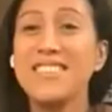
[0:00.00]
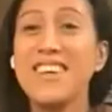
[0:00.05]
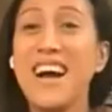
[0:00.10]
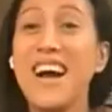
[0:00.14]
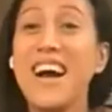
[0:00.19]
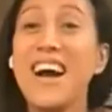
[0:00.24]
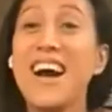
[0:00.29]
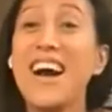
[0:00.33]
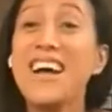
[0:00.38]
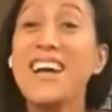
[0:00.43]

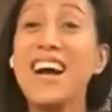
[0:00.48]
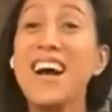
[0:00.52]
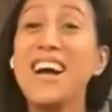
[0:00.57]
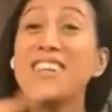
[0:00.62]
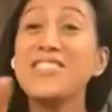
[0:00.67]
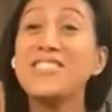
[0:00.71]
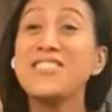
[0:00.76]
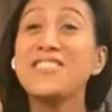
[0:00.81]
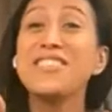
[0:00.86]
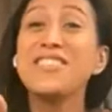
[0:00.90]
I
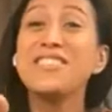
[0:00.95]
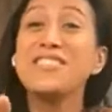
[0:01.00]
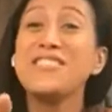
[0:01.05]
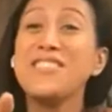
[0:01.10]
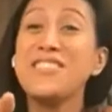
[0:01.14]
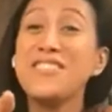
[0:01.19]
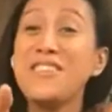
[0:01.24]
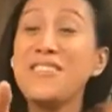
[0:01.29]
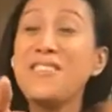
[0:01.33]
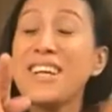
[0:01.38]
actually,
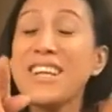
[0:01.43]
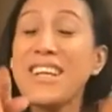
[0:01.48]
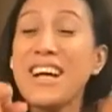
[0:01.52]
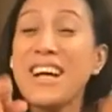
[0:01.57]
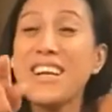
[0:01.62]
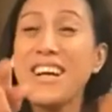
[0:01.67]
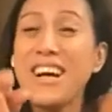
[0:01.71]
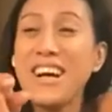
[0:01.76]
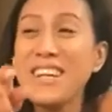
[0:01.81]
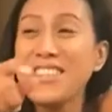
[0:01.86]
you know what?
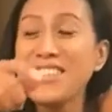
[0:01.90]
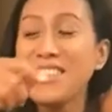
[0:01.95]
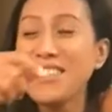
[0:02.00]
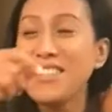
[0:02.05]
I